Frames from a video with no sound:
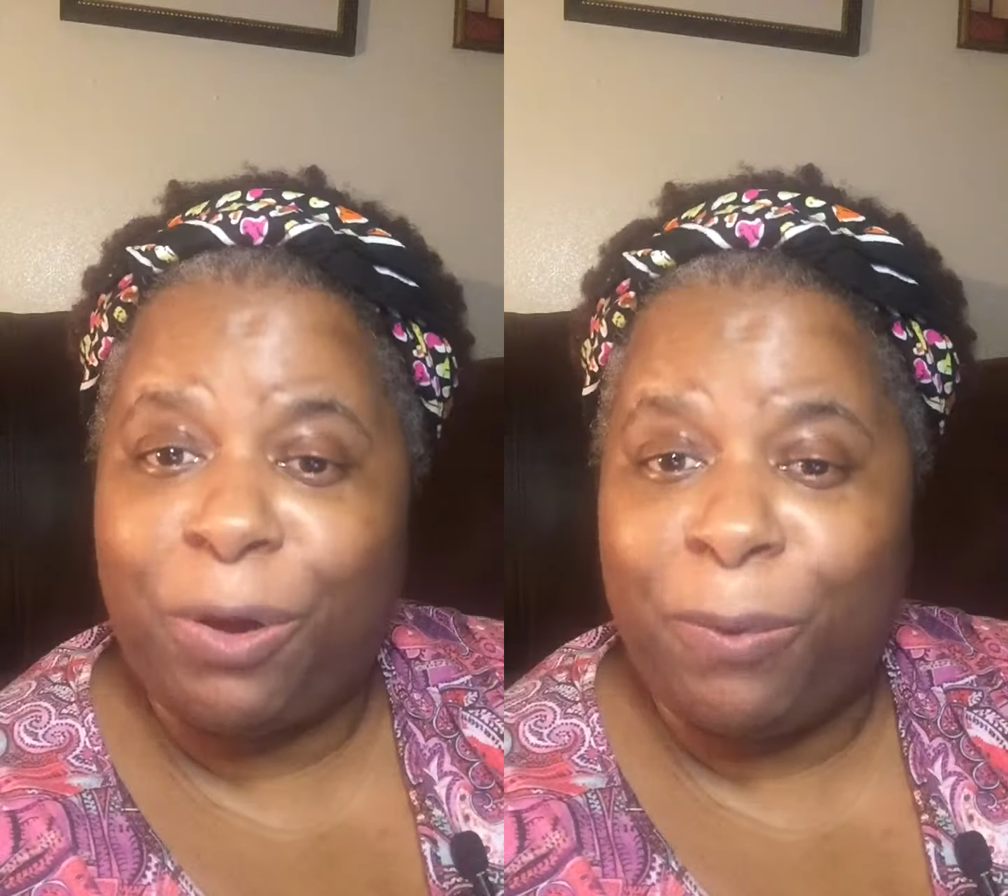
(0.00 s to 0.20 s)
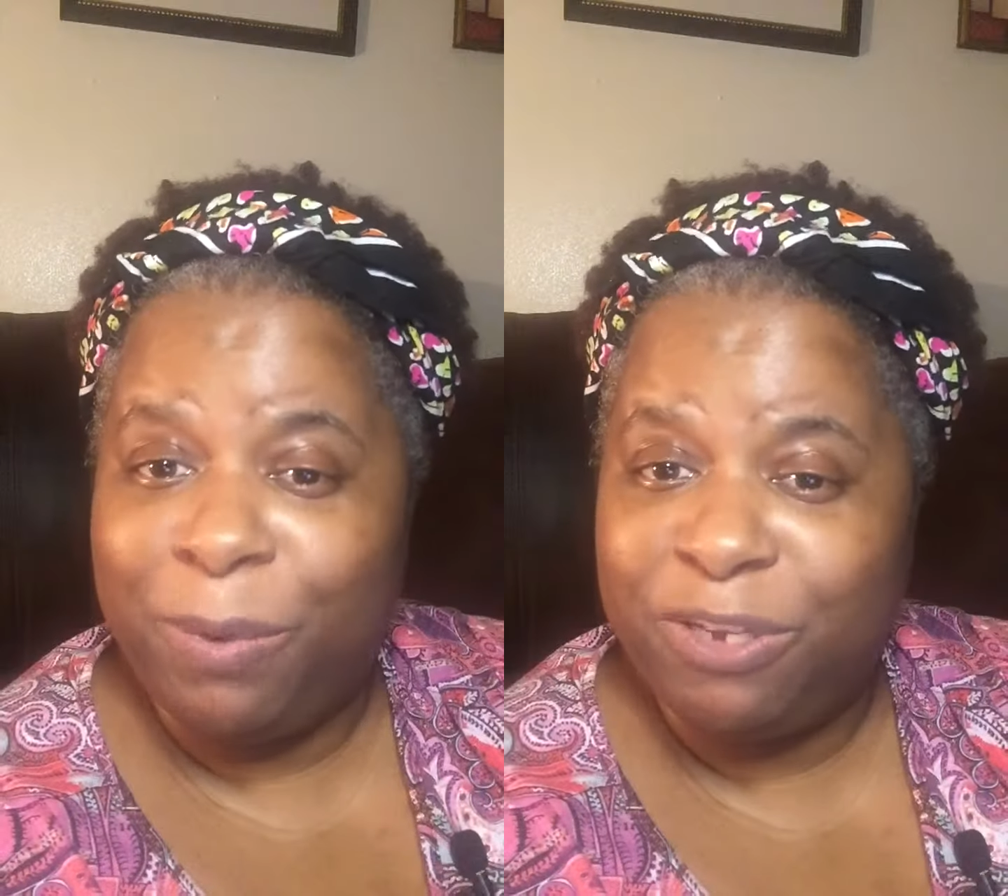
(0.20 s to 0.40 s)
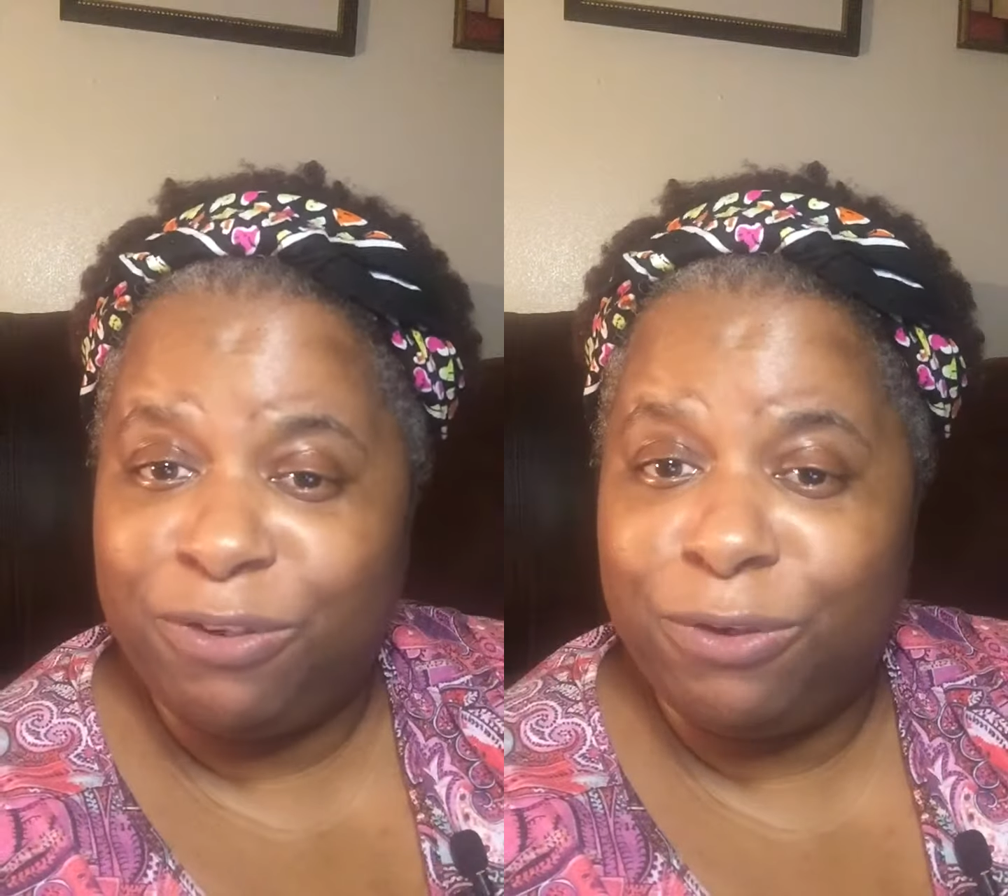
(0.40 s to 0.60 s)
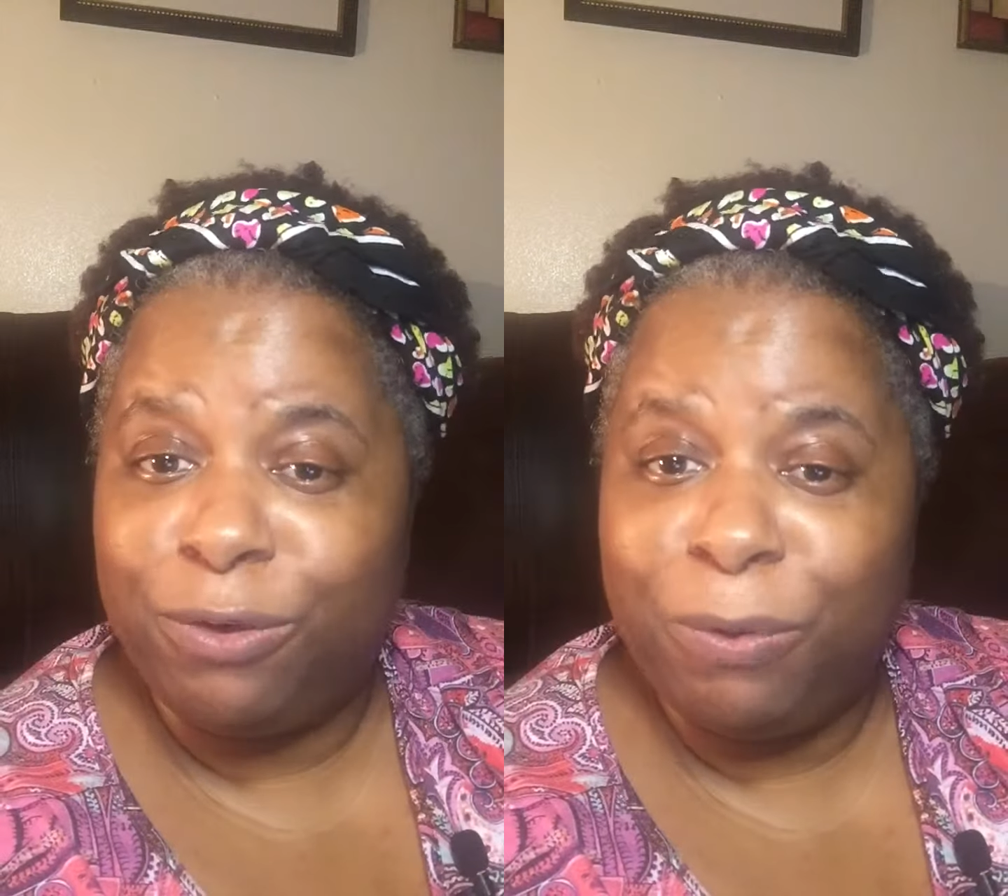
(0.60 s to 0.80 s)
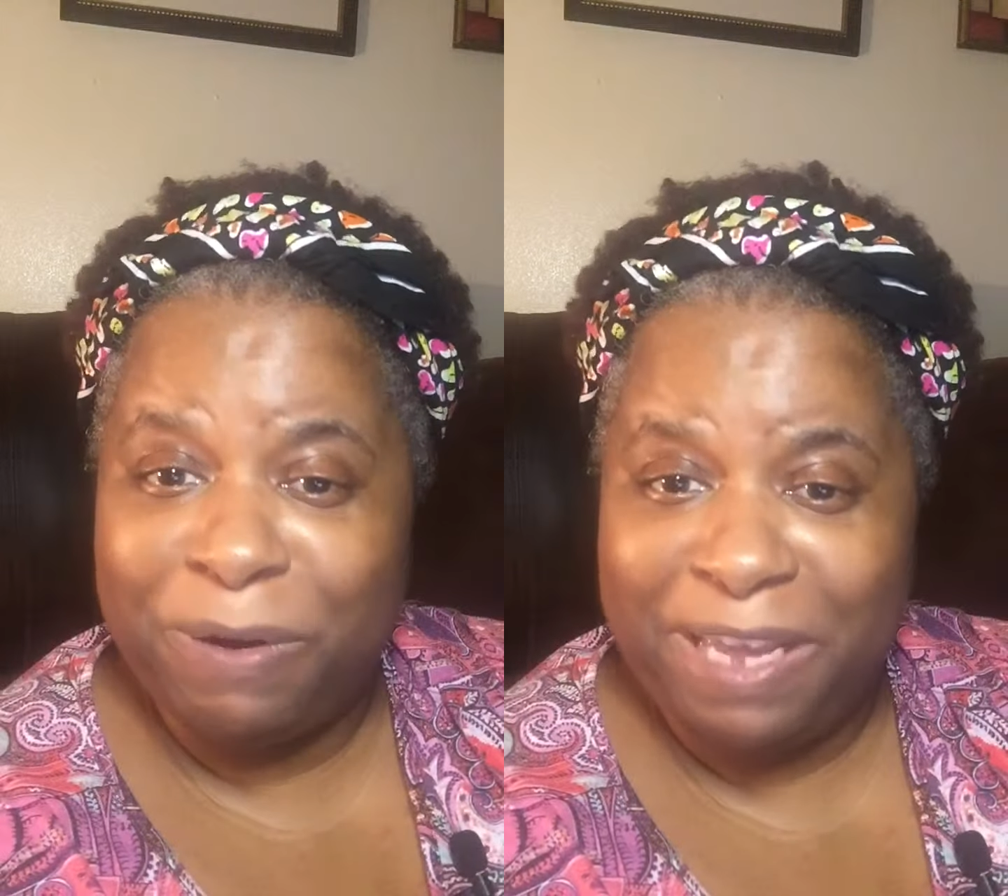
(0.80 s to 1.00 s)
Original
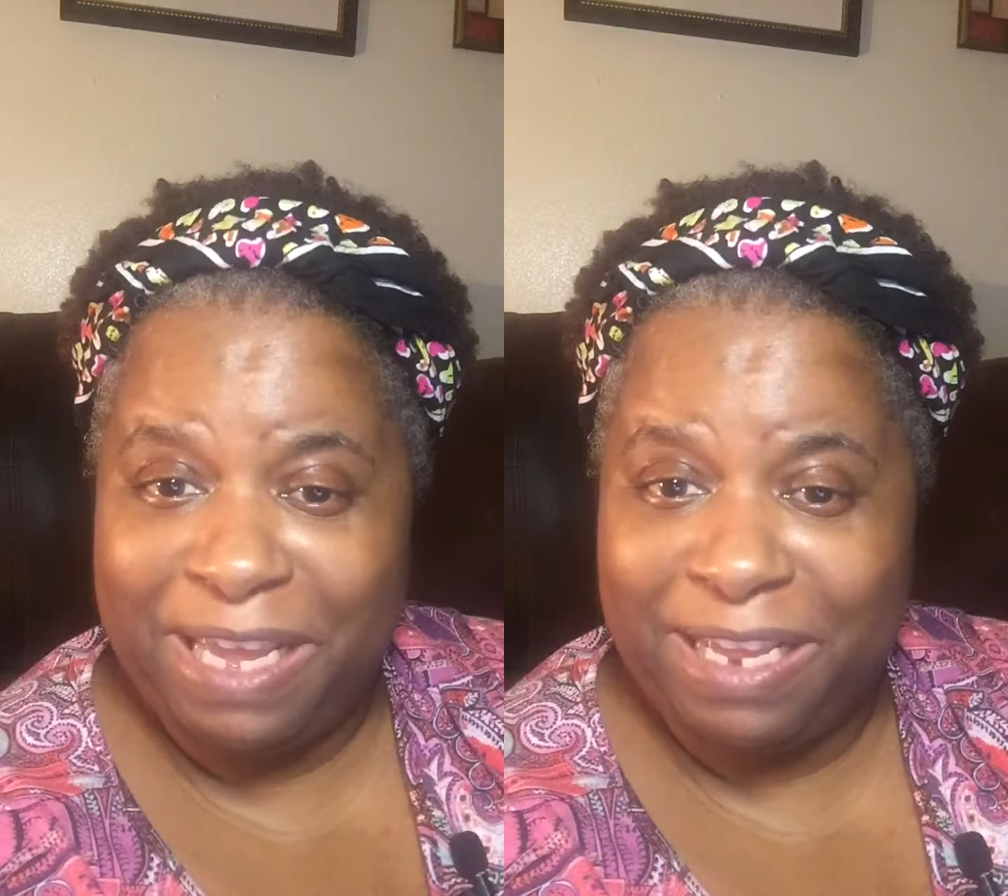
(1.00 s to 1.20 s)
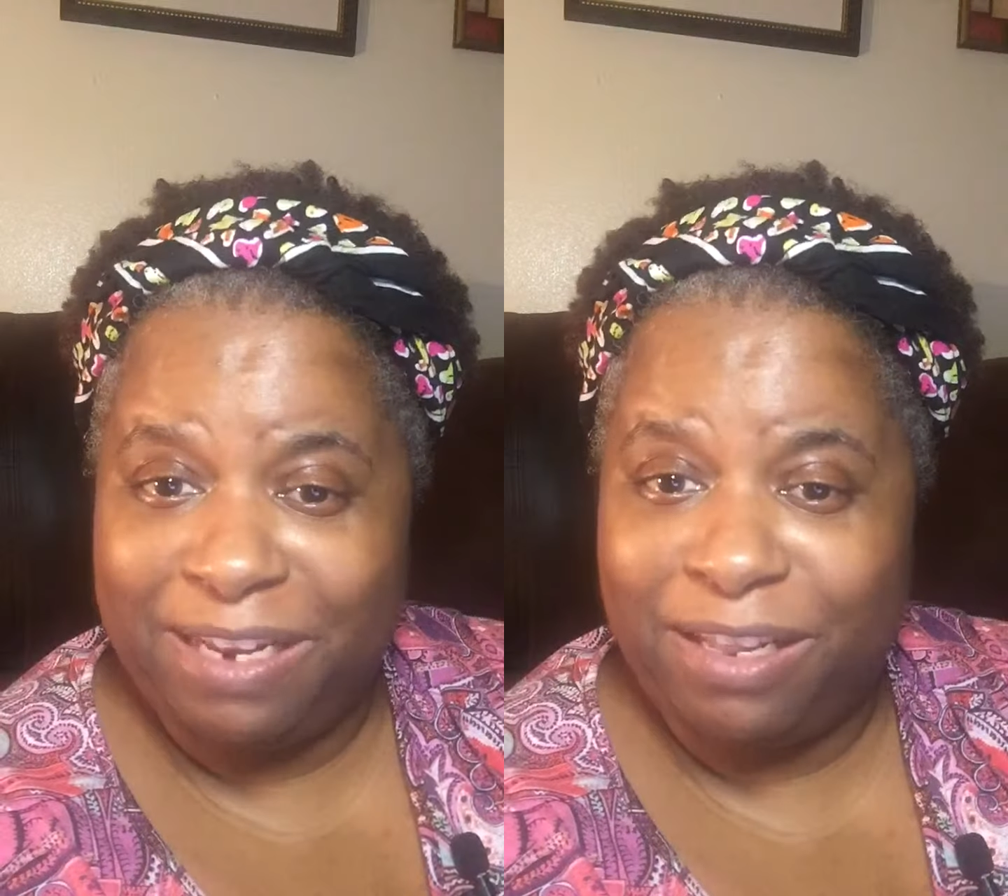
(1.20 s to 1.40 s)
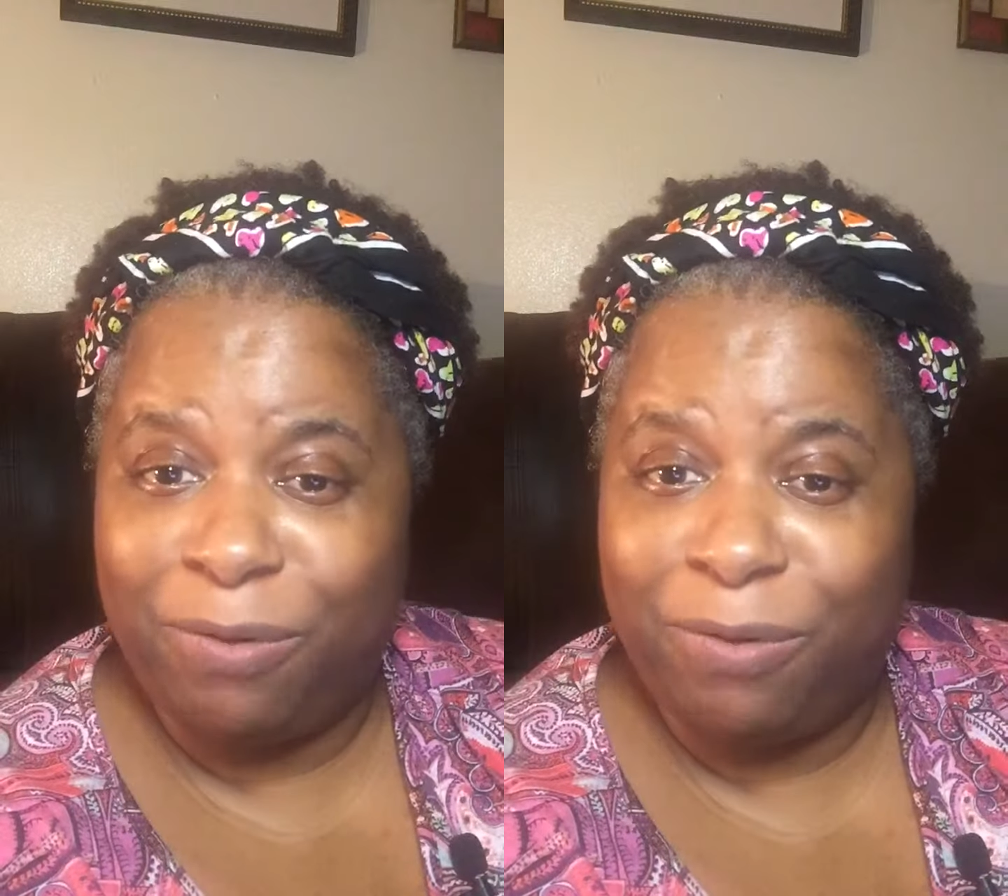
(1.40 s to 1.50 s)
Green,